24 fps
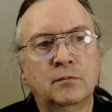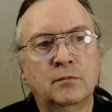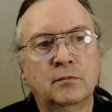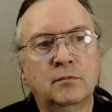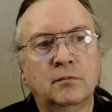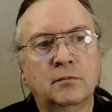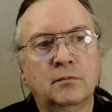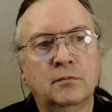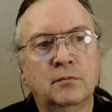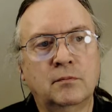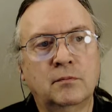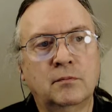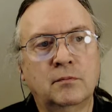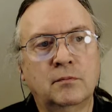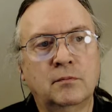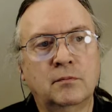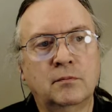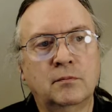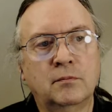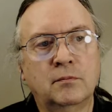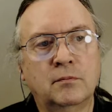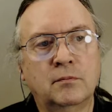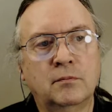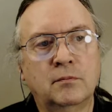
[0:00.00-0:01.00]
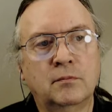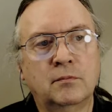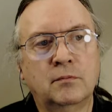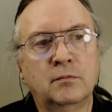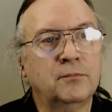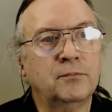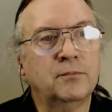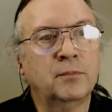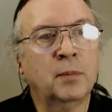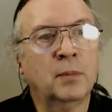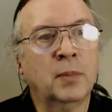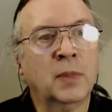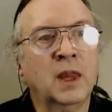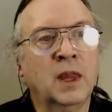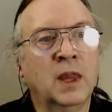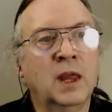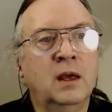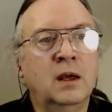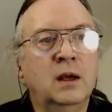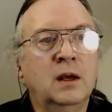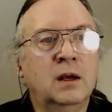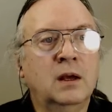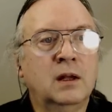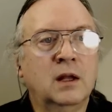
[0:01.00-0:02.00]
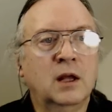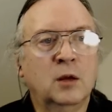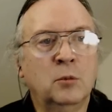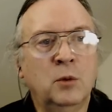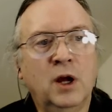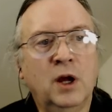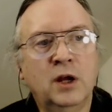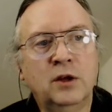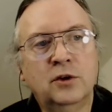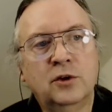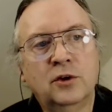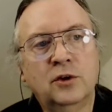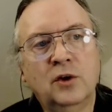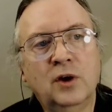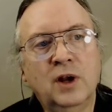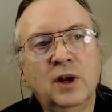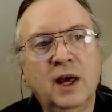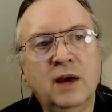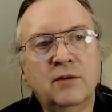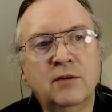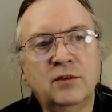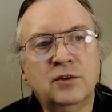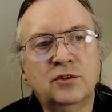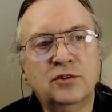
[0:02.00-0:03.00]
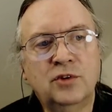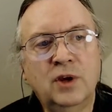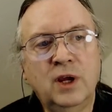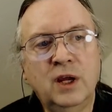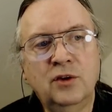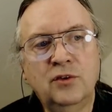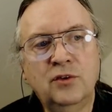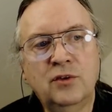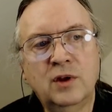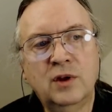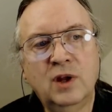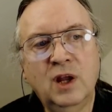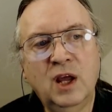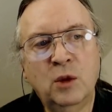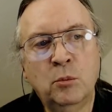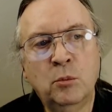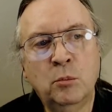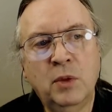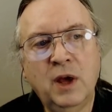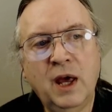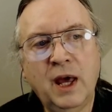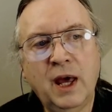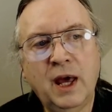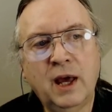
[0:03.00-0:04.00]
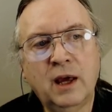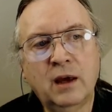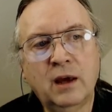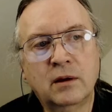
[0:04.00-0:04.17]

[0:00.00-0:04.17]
Can't type tonight. Now mind you, you're going to have to change the name back